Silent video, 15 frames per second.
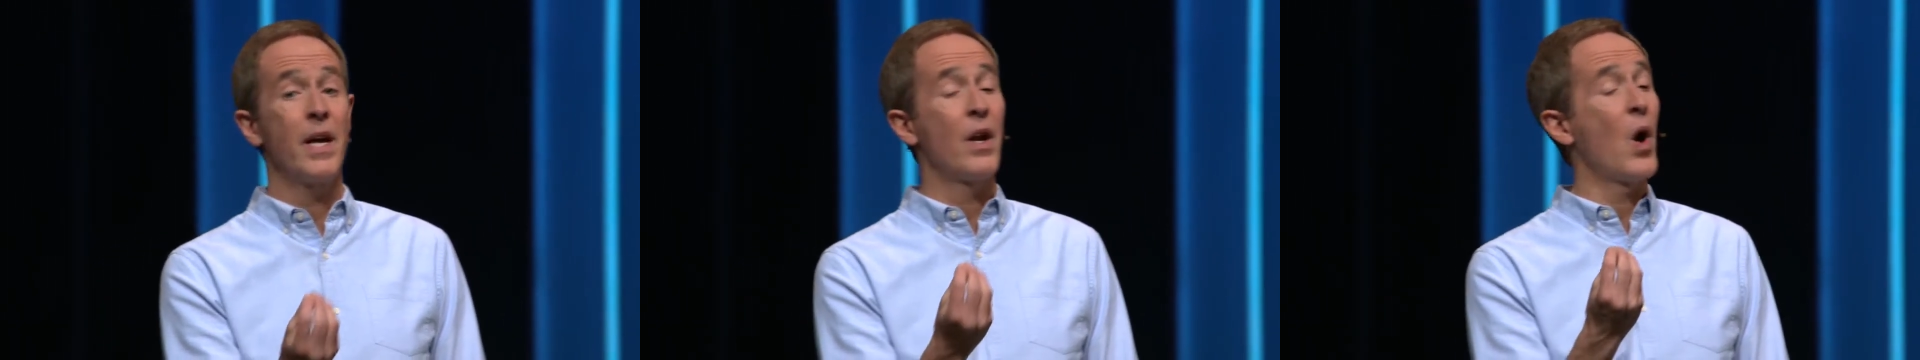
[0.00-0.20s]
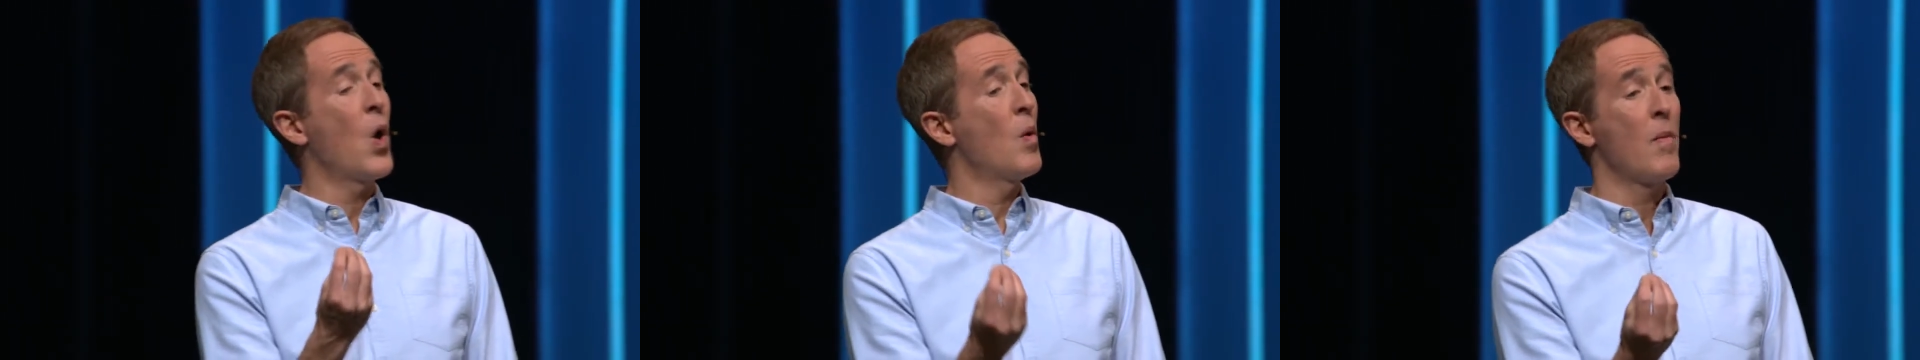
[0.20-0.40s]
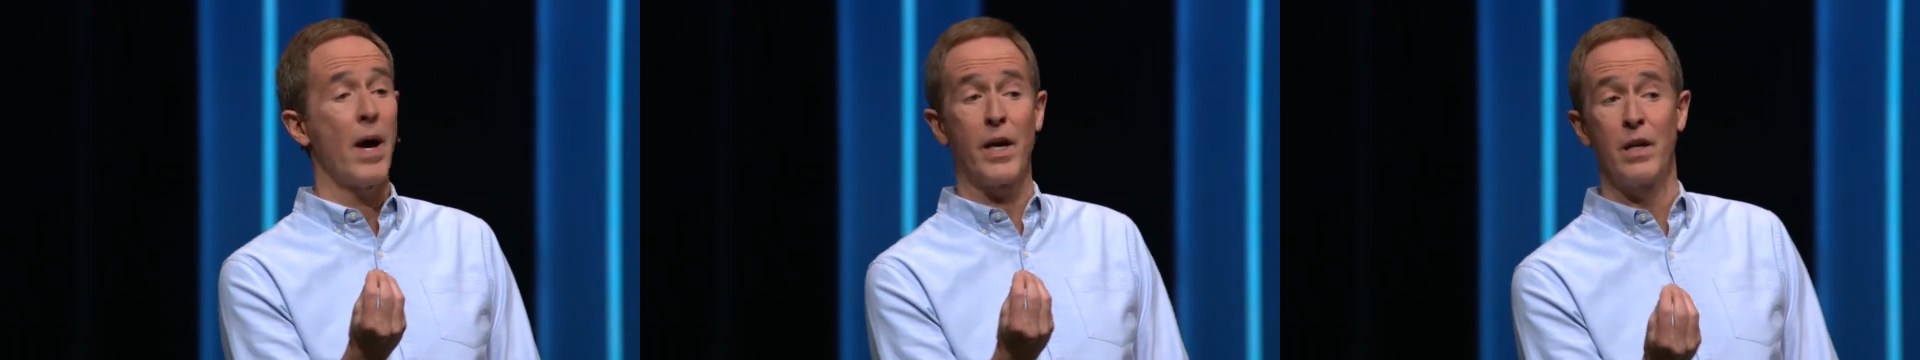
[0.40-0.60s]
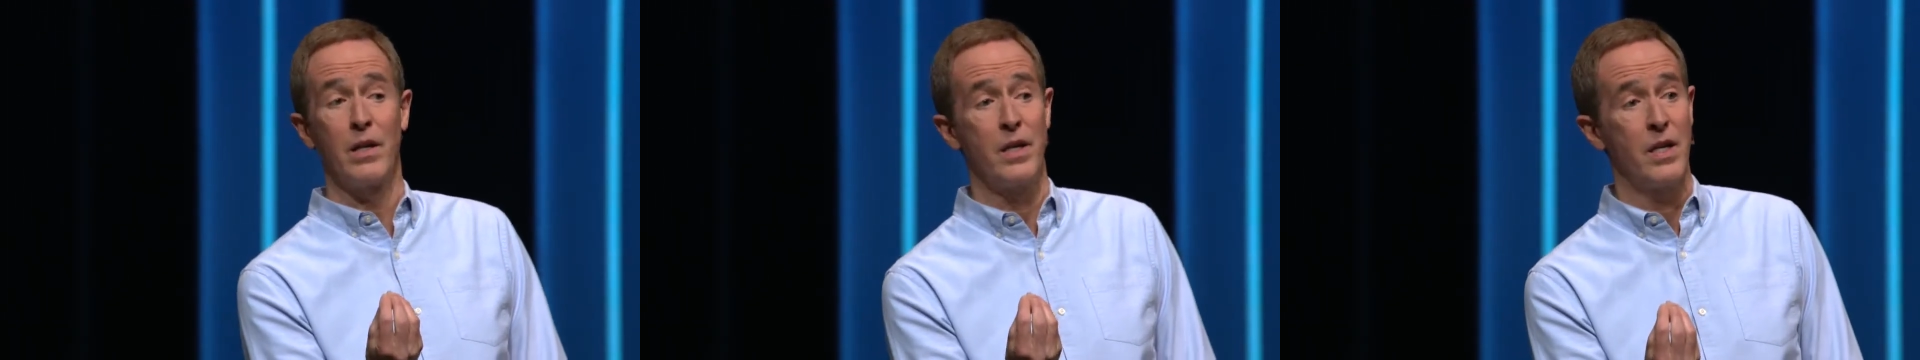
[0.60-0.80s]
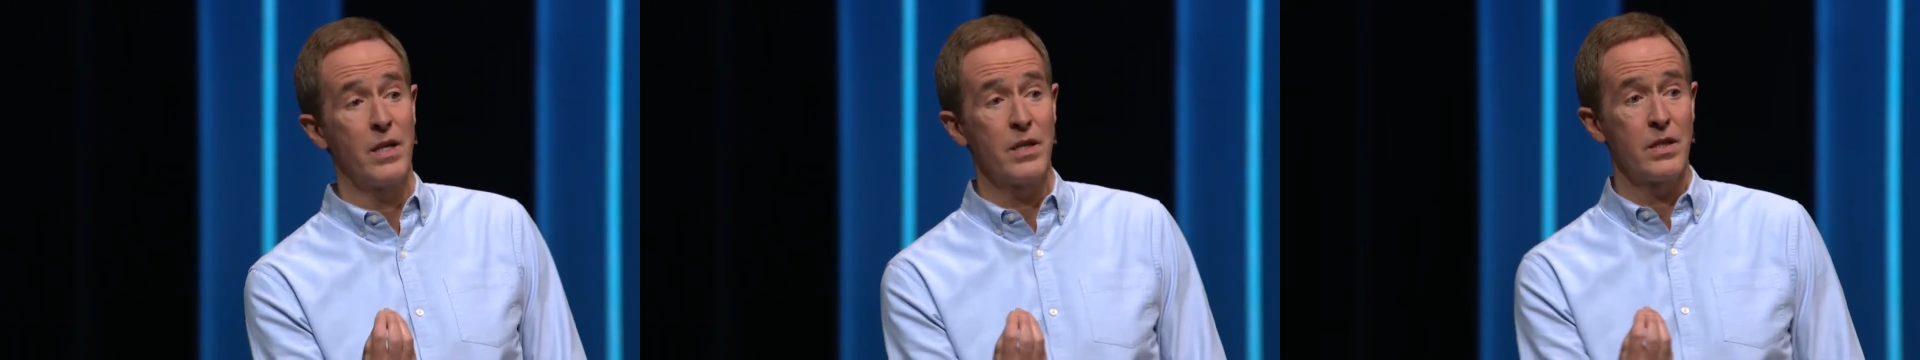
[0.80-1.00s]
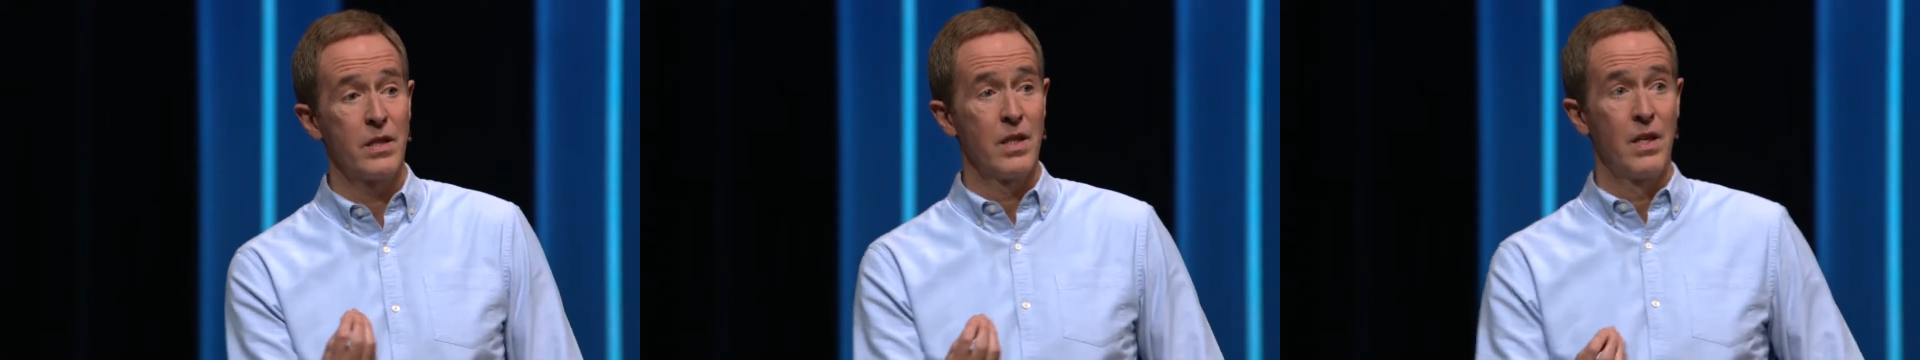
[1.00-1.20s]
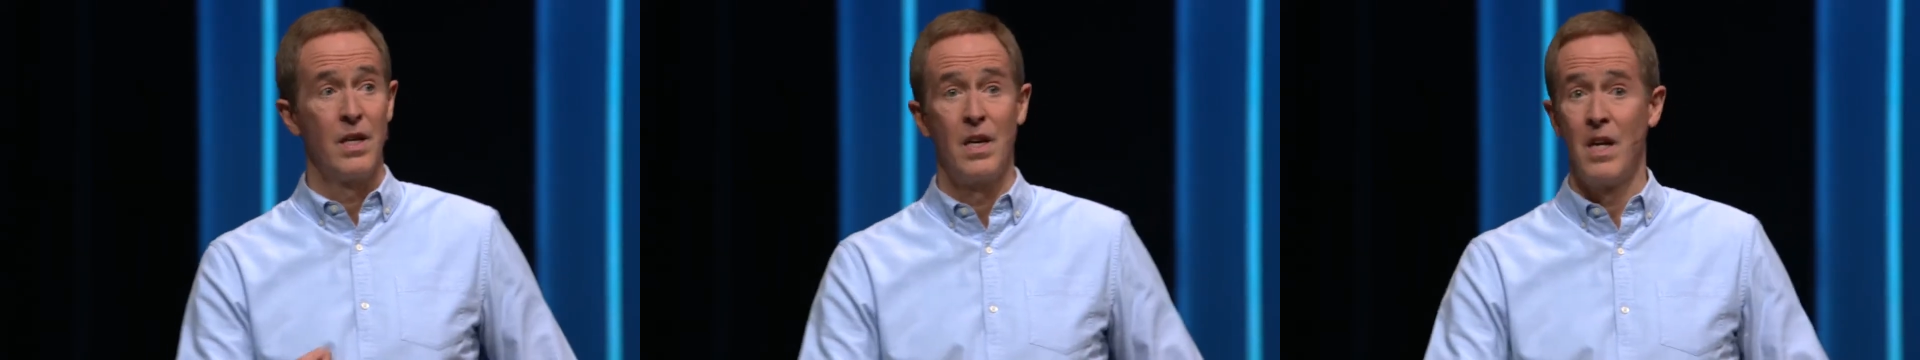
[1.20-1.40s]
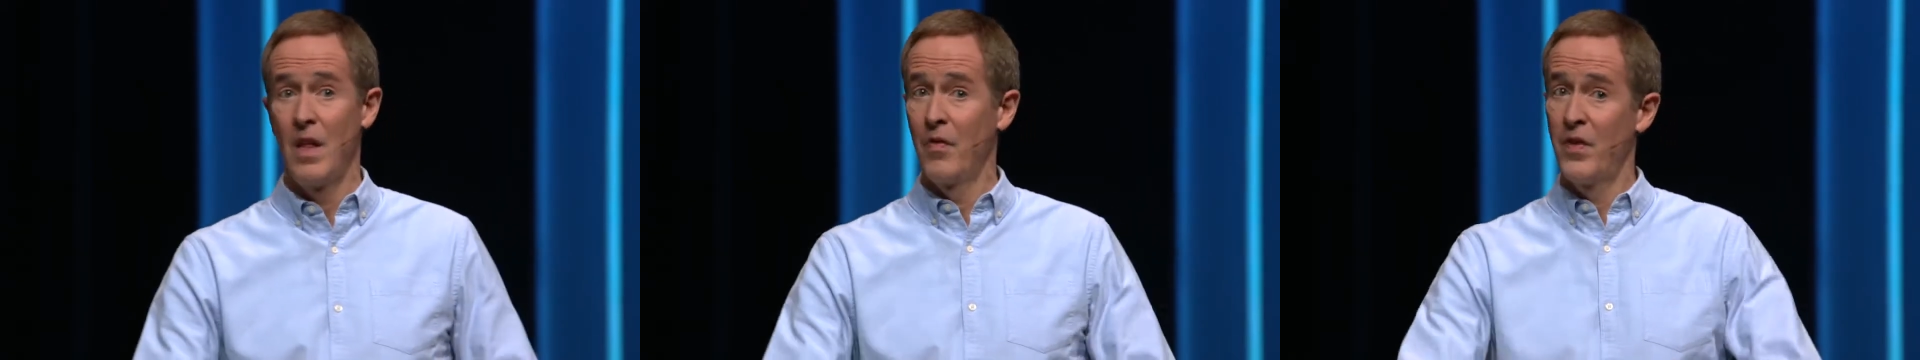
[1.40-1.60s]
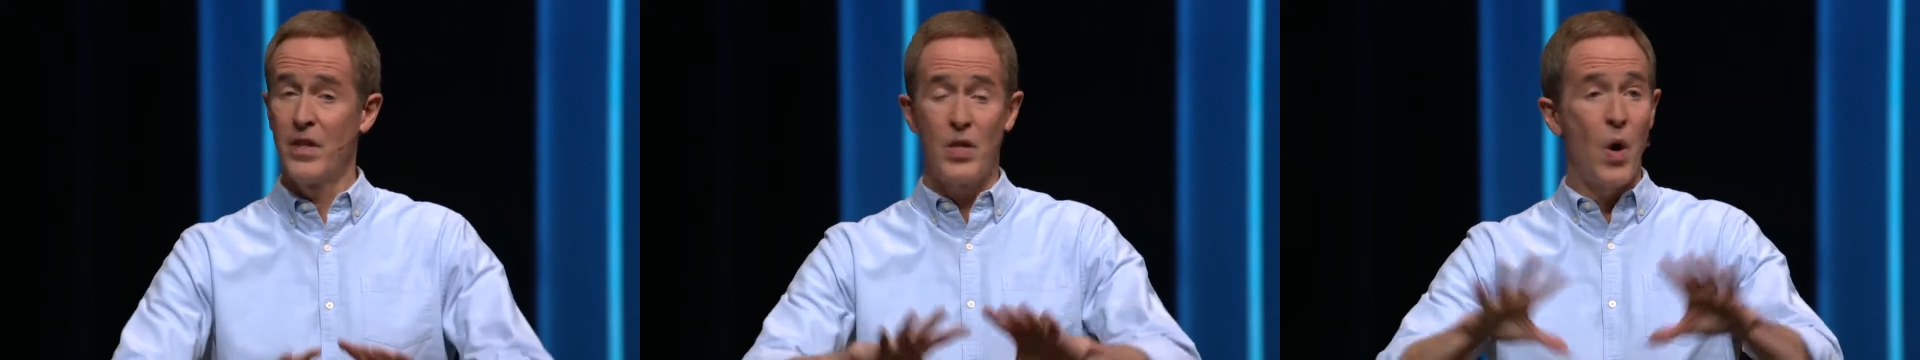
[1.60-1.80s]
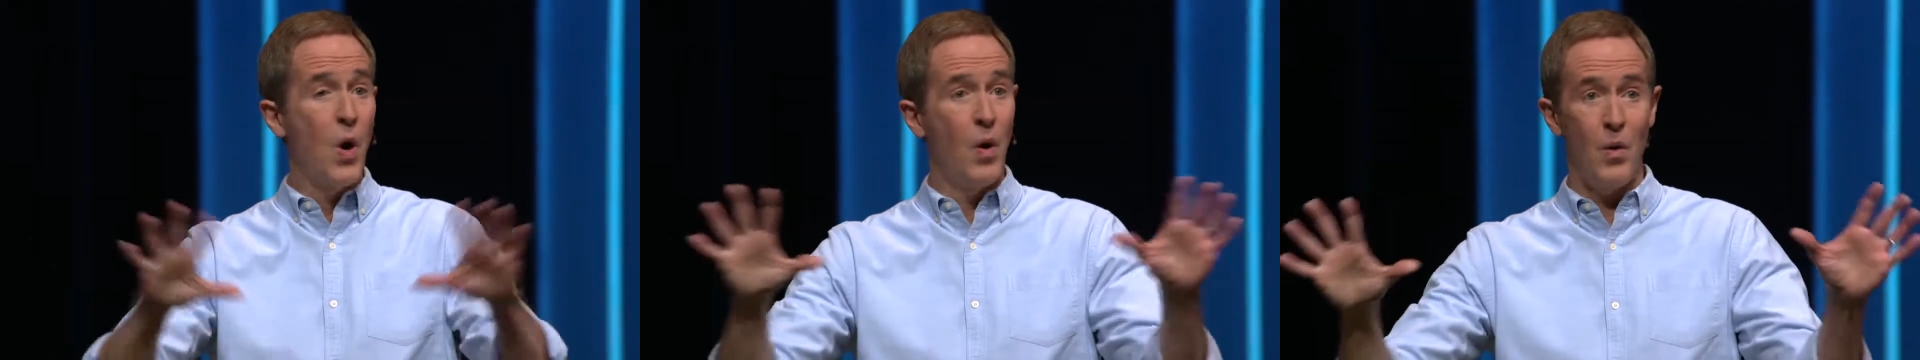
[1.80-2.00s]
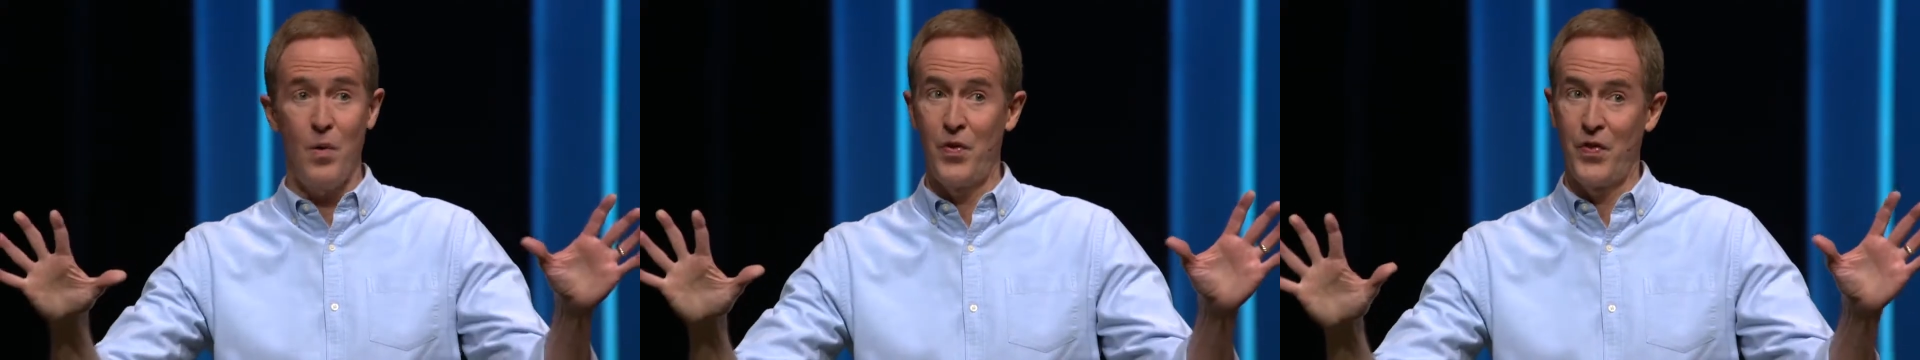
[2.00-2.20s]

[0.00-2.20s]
And oh my goodness, this whole